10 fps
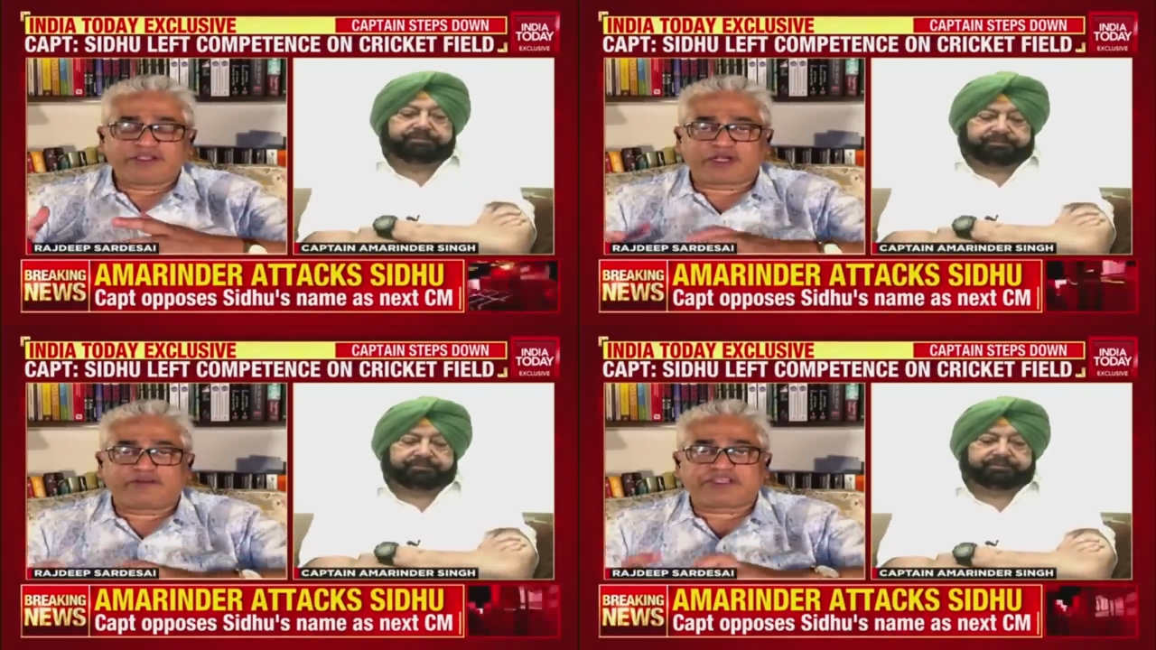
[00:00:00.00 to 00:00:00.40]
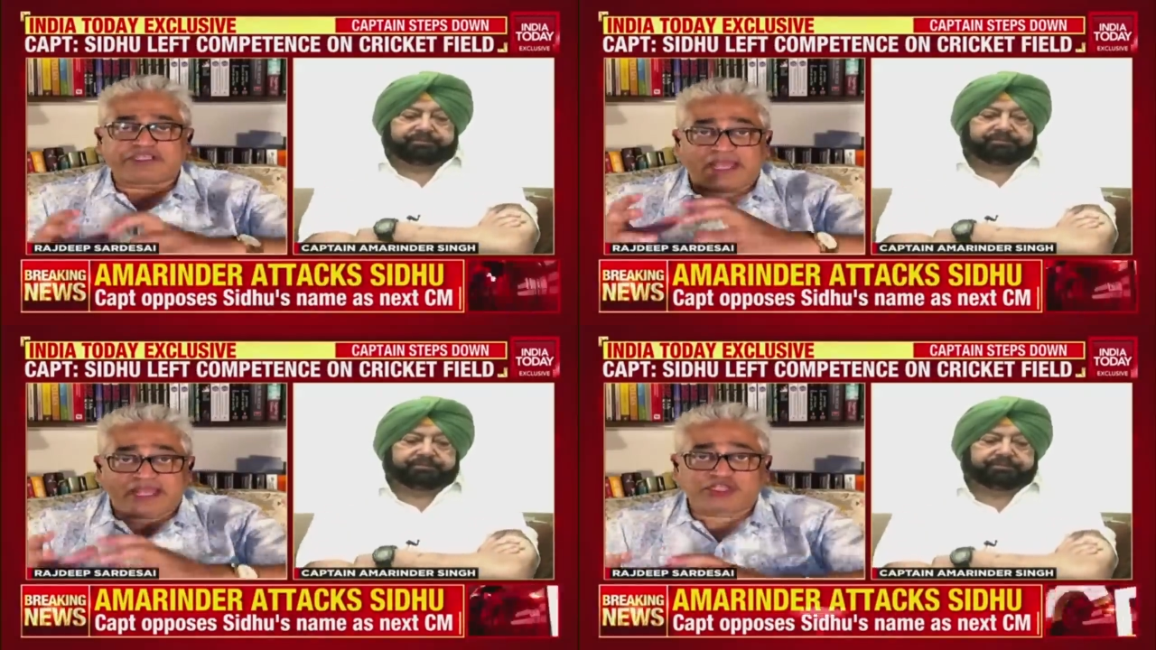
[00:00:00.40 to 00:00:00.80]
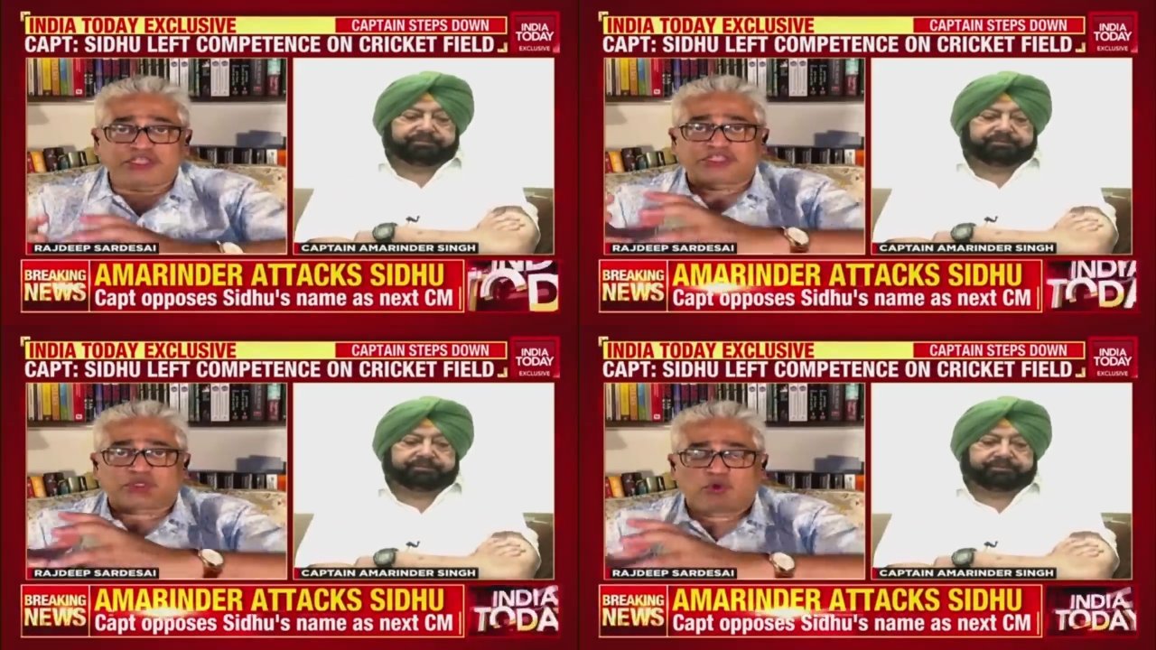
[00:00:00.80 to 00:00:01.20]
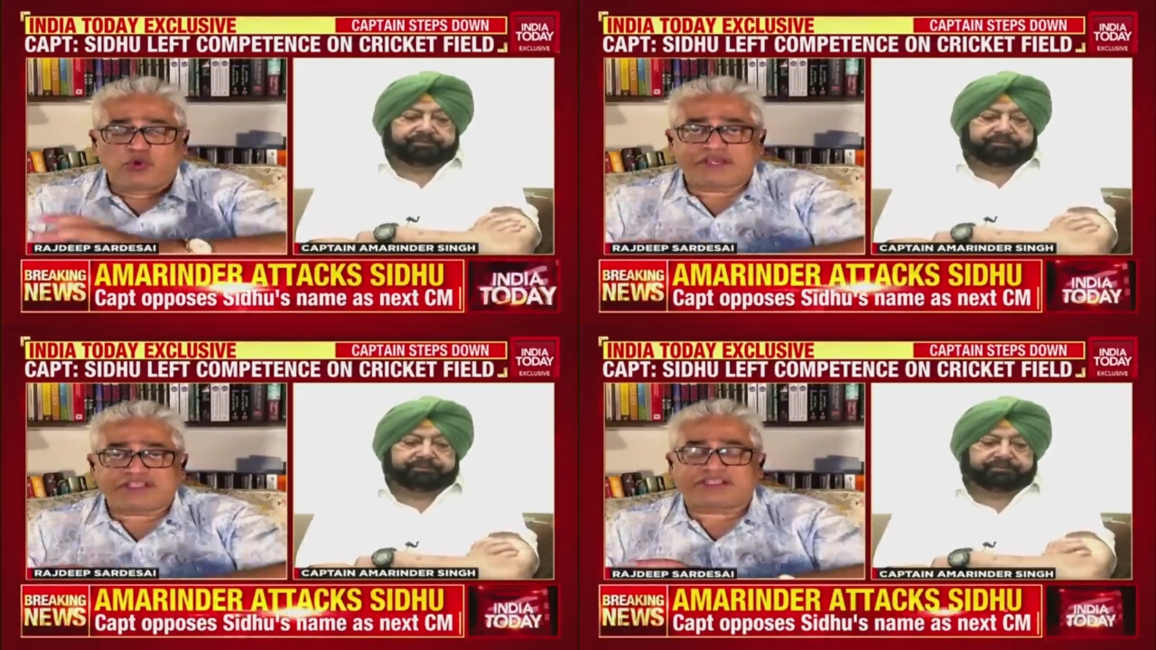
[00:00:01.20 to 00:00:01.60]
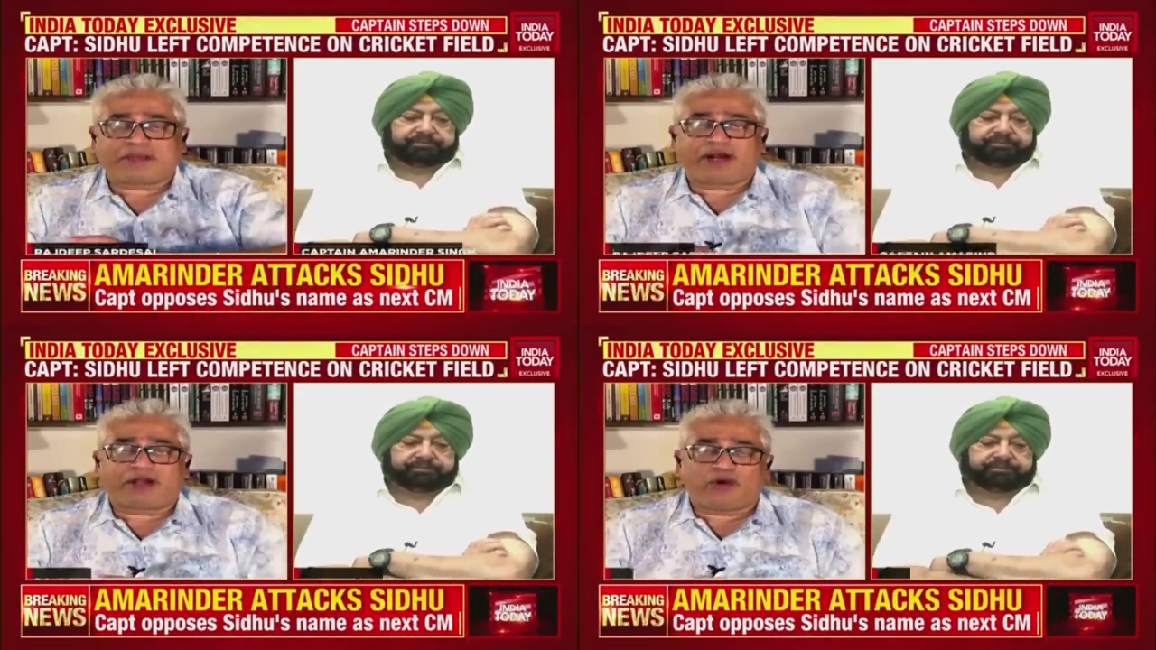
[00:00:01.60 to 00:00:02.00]
Speaker 1: sort of staged this coup, as
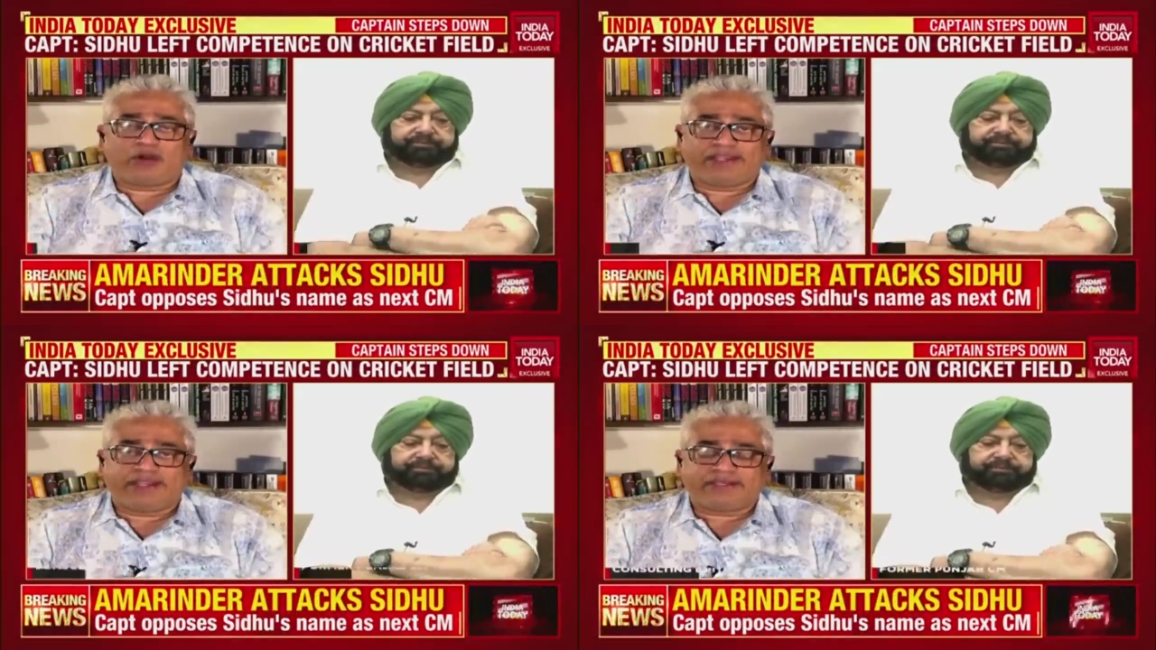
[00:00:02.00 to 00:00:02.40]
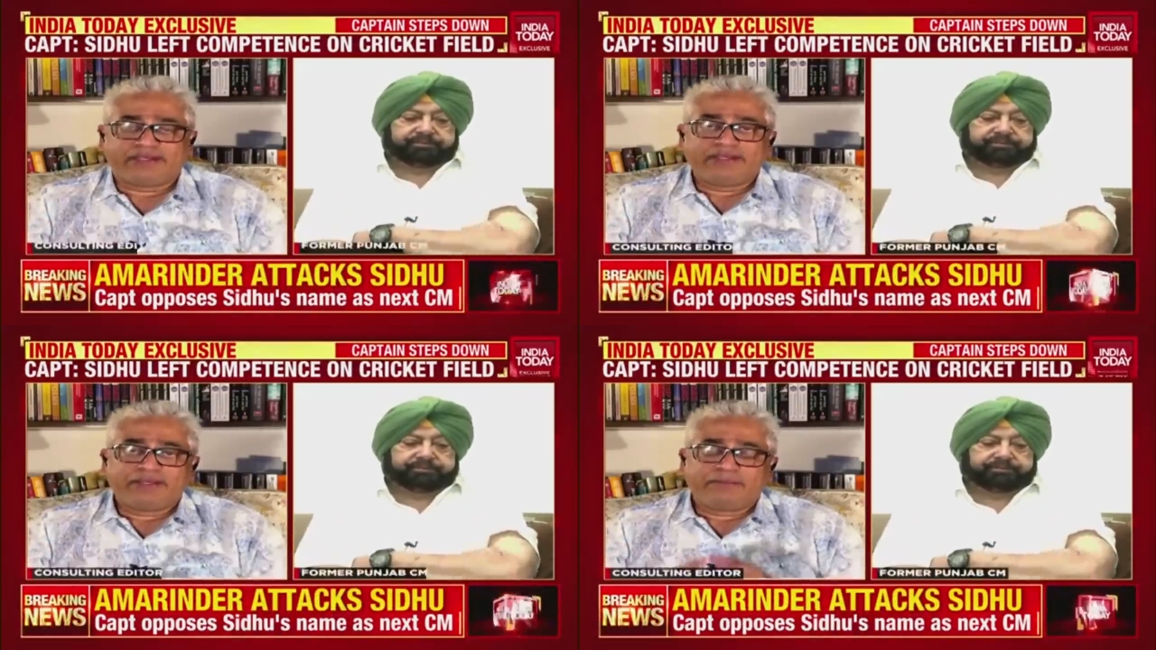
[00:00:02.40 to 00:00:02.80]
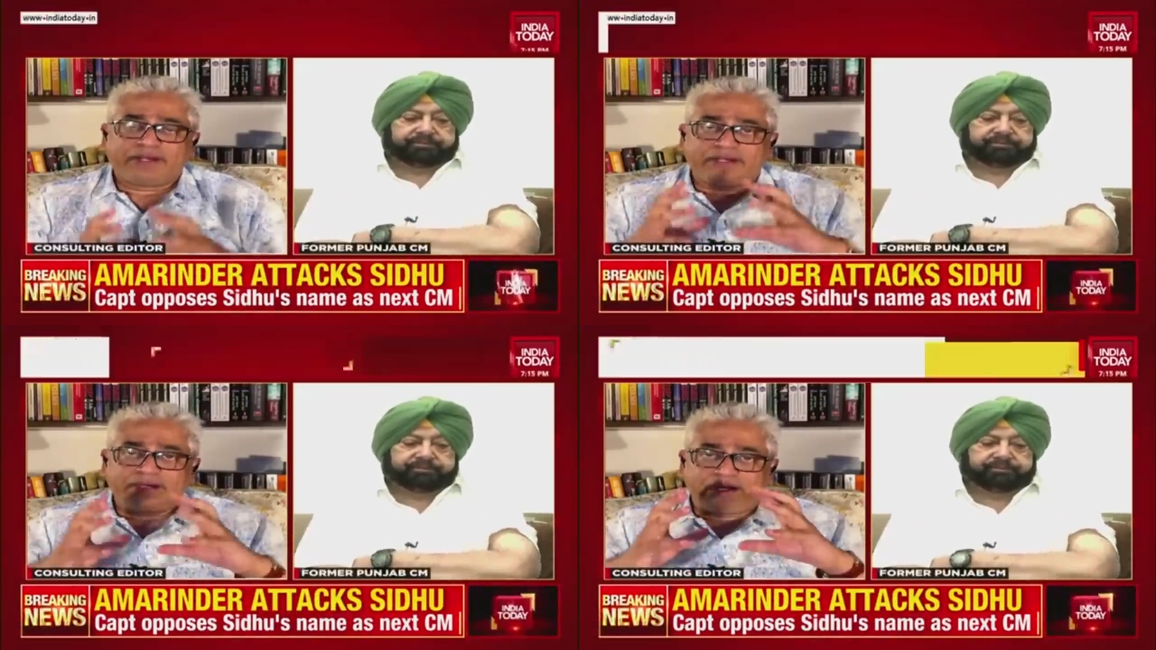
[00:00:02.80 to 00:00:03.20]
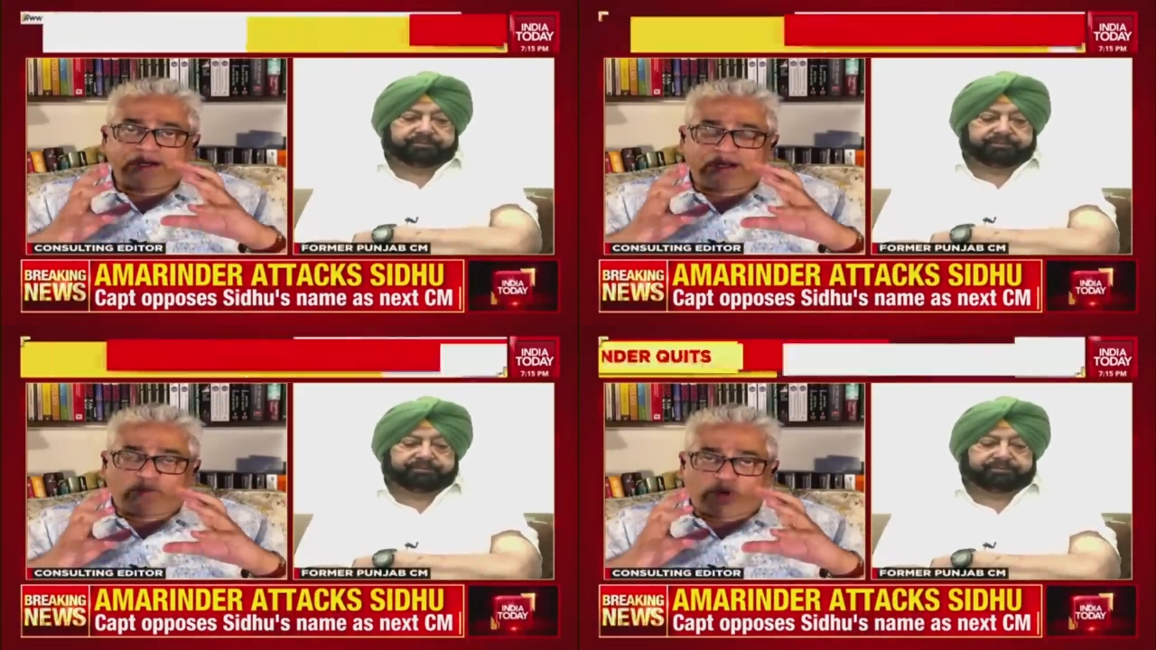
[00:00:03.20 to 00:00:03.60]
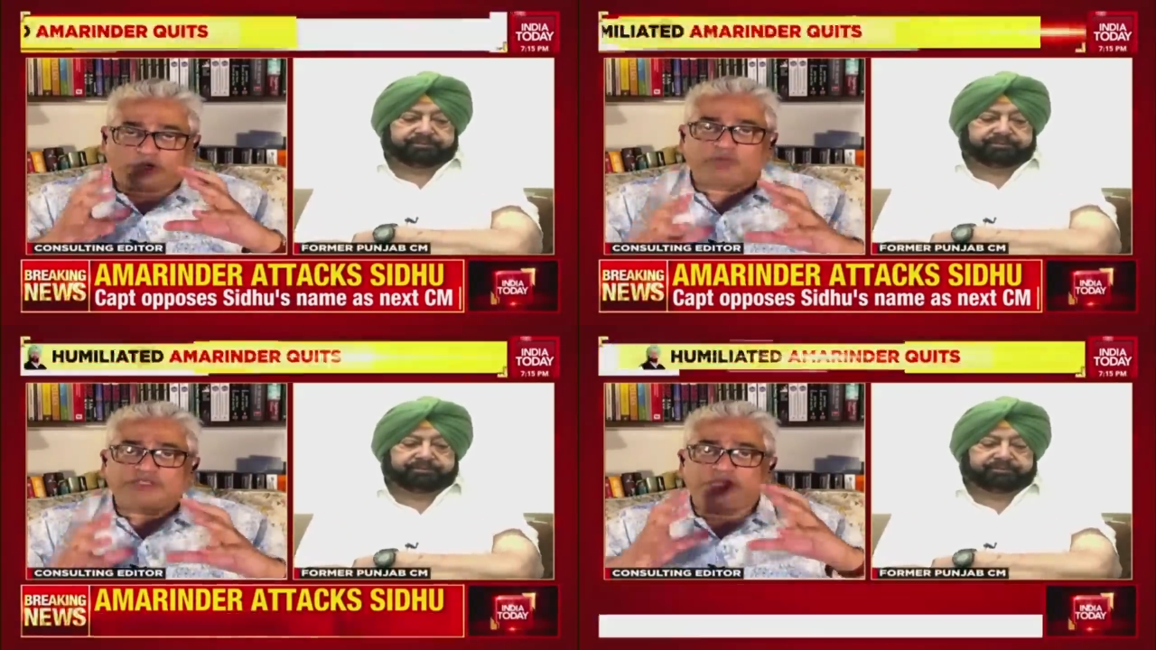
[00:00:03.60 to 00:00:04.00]
some are calling it. But
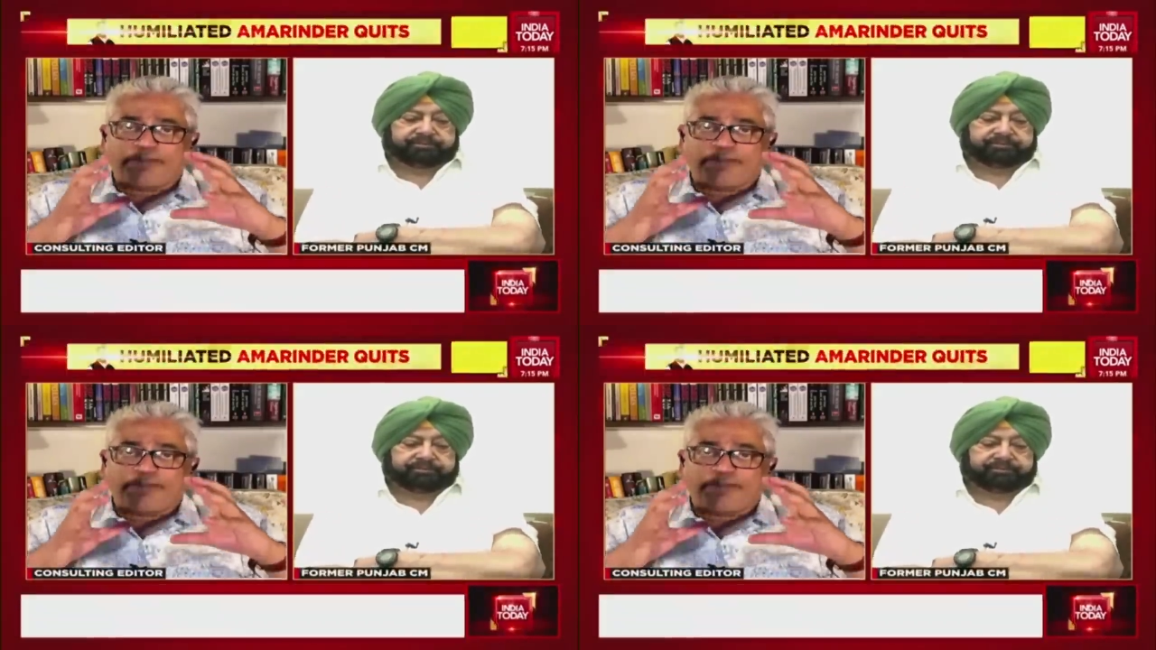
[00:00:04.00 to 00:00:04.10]
what was